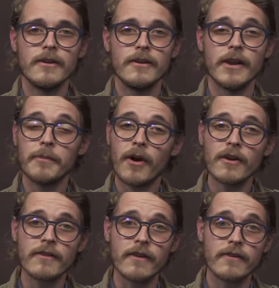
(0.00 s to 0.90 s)
Now, part
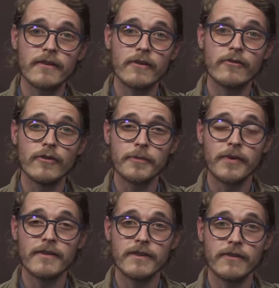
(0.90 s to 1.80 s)
of this is due to the
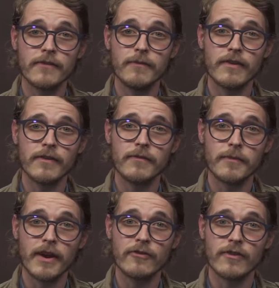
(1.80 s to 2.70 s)
prevalence of
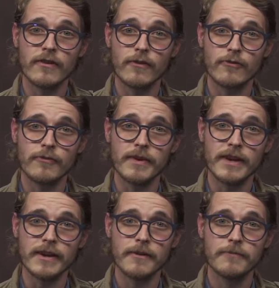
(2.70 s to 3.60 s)
misinformation on social
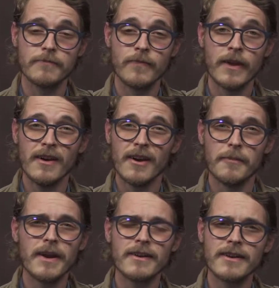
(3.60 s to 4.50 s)
media.
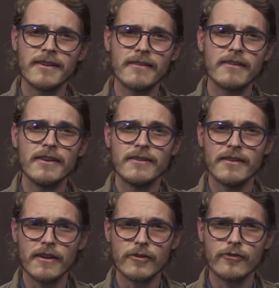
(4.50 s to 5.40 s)
Americans tend
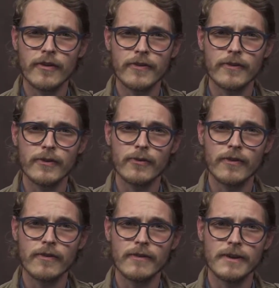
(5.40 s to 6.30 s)
not to trust the news they
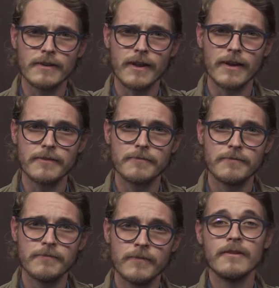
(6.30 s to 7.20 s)
see online.
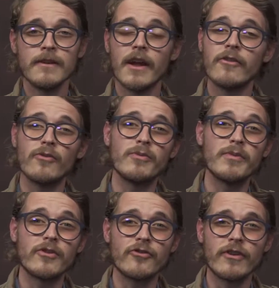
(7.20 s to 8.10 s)
And so when we
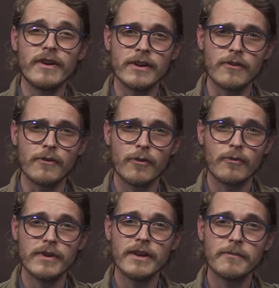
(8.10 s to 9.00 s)
are sharing news,
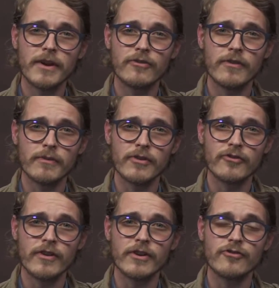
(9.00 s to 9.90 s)
we need to make sure that we are
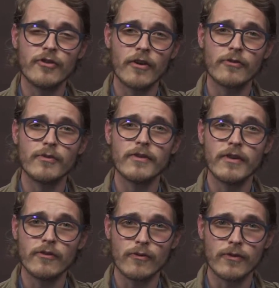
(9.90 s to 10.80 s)
sharing trustworthy
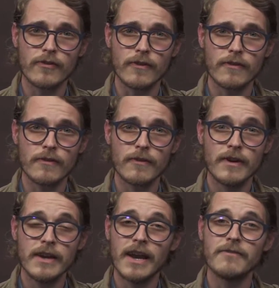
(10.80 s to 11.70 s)
sources.
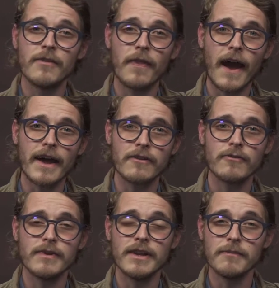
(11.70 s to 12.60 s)
And for that,
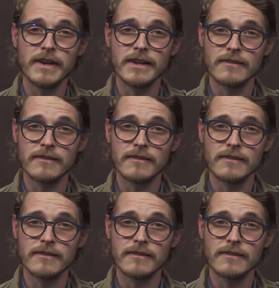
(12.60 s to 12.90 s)
we need media